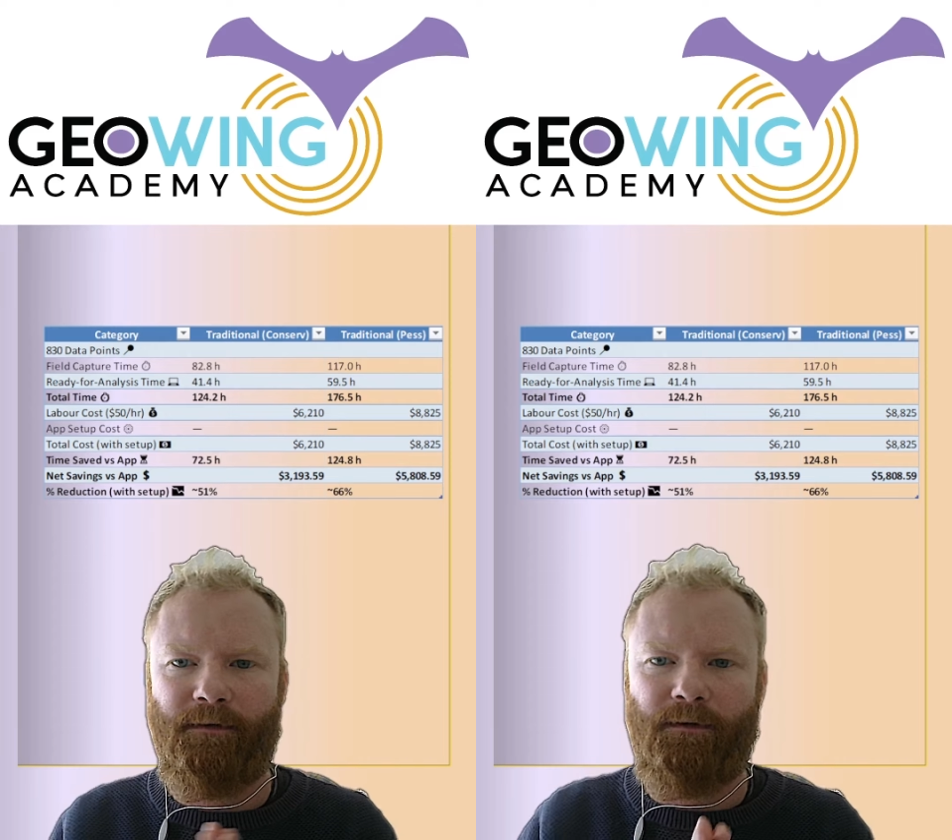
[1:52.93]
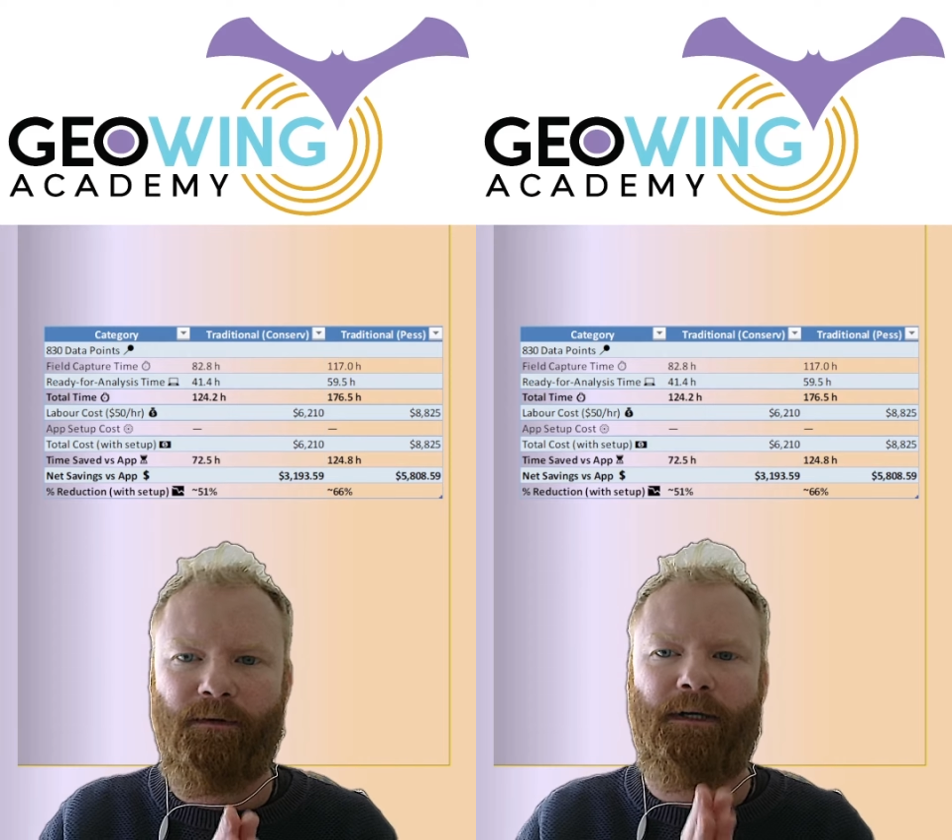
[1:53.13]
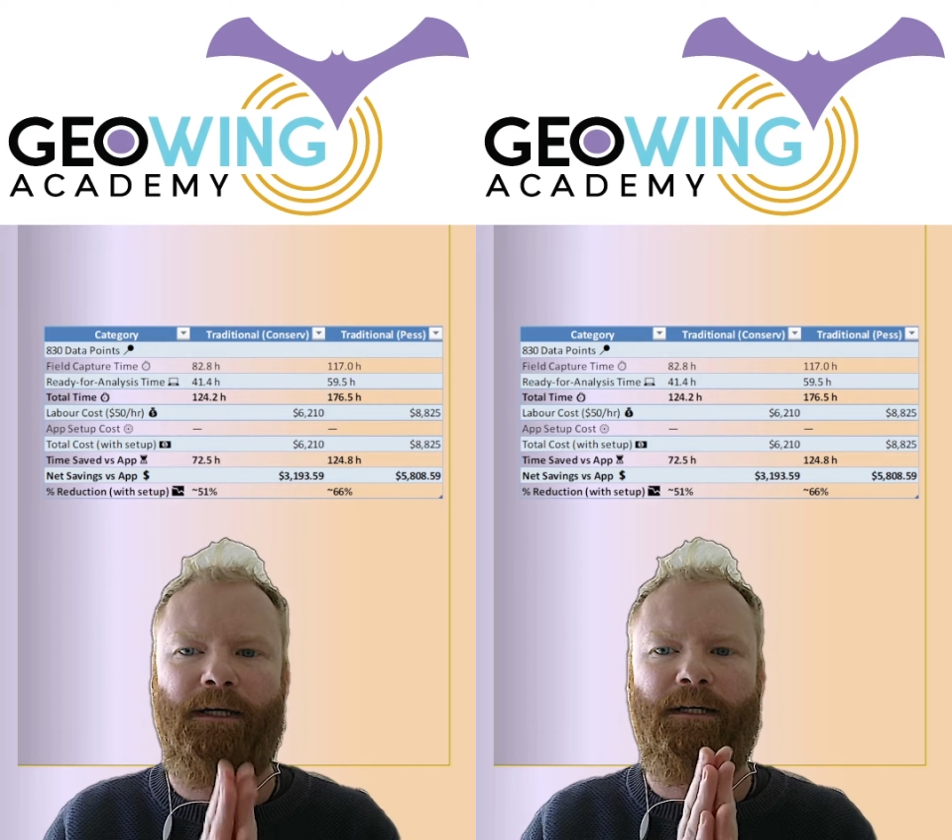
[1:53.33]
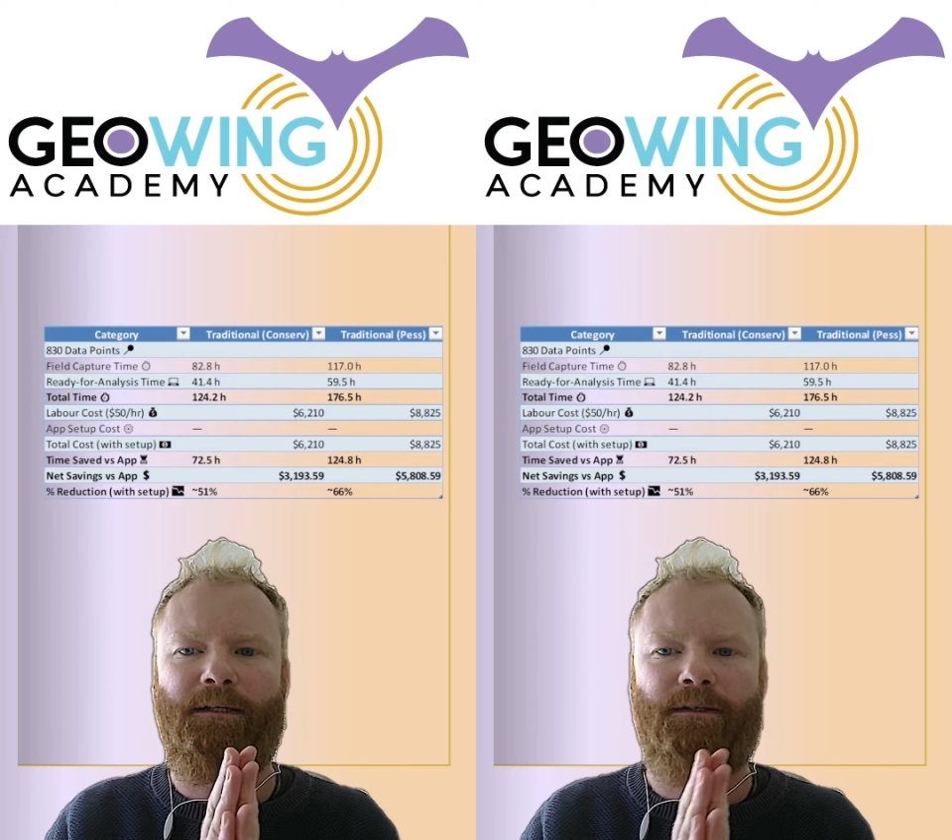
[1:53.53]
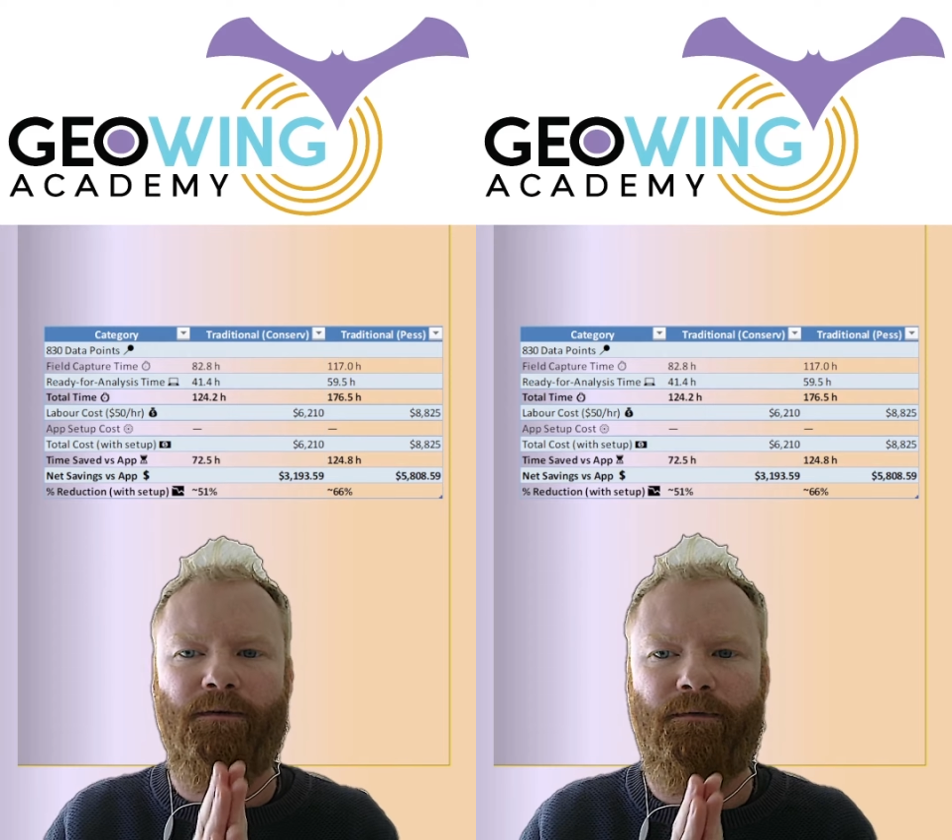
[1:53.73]
view
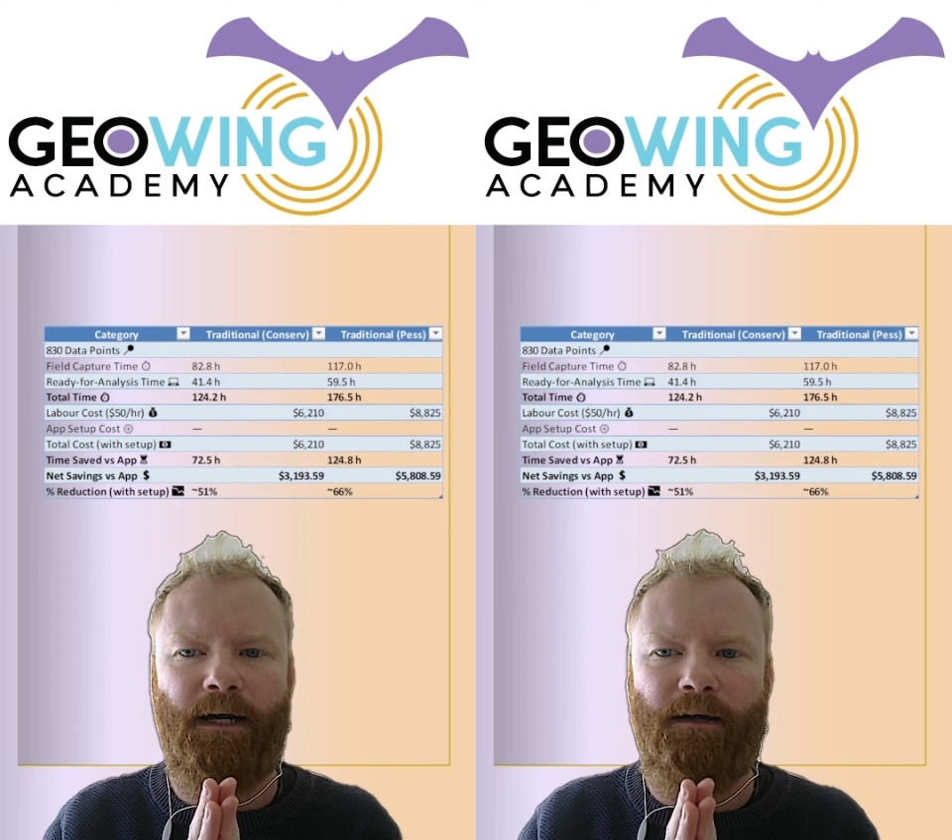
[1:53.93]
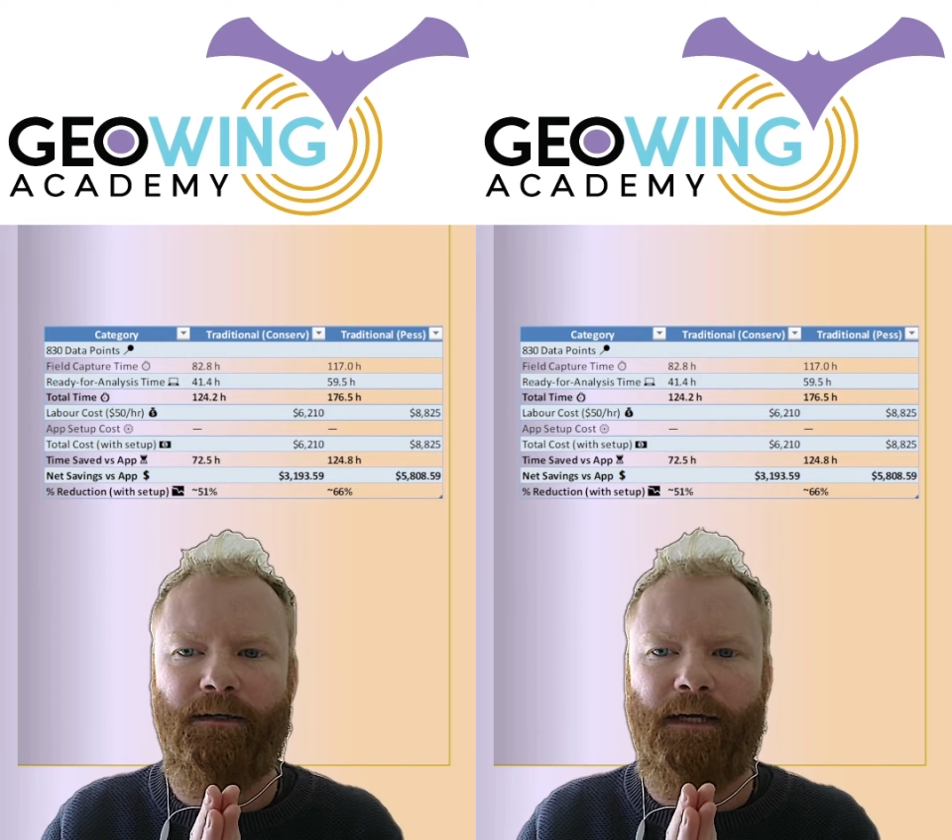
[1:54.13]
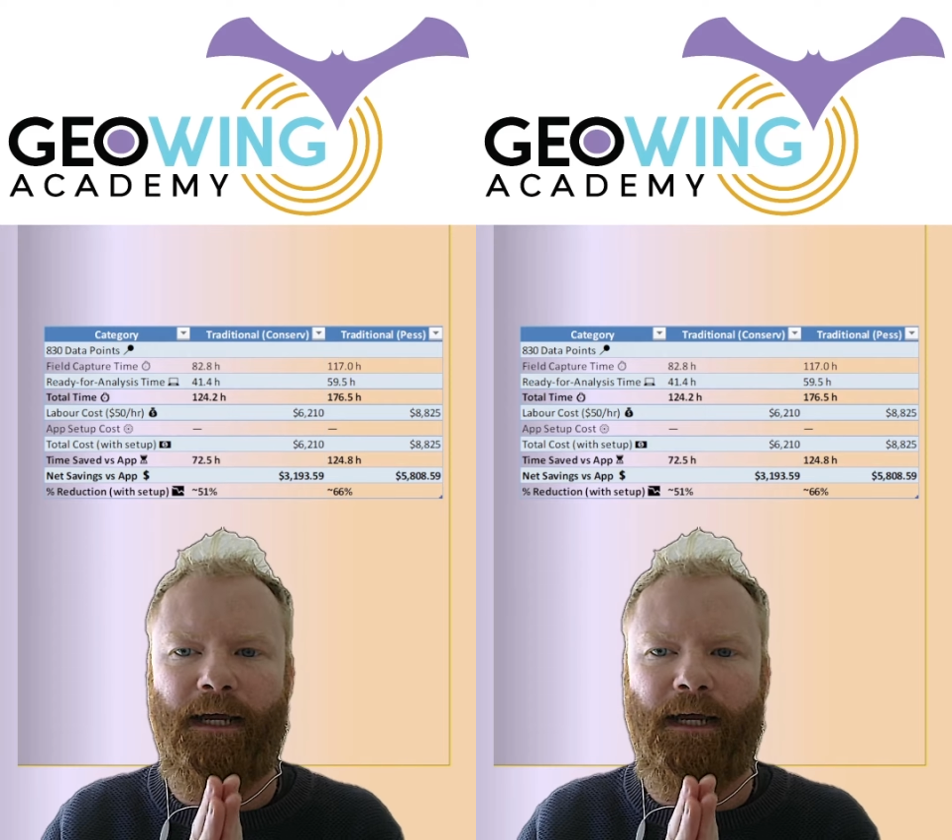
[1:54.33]
is around